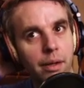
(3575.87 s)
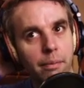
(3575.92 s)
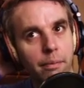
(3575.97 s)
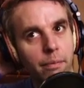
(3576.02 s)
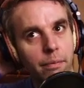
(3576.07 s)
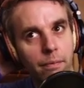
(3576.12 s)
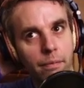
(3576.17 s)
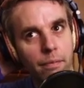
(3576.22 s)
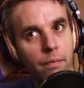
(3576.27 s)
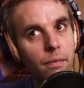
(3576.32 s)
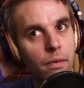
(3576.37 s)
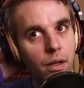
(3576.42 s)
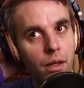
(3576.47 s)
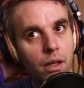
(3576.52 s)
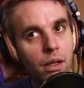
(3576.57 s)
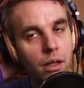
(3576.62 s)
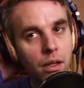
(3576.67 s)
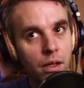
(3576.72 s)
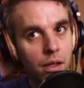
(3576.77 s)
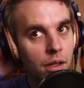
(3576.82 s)
yeah, you
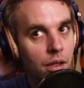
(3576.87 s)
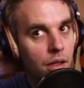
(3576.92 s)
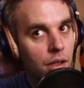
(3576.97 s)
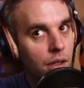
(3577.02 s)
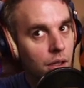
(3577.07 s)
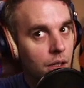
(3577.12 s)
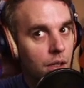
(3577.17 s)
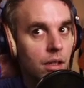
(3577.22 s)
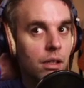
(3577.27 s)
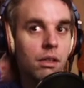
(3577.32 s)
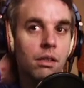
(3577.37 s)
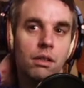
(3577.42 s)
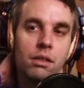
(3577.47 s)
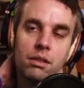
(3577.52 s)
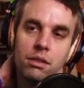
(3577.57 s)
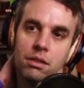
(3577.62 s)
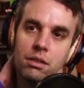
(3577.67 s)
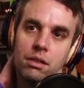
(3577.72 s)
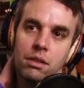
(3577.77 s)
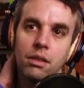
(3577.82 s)
need to stay
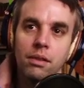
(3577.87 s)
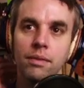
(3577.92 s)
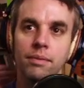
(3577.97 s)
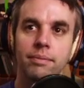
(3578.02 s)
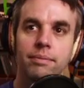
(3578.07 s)
safe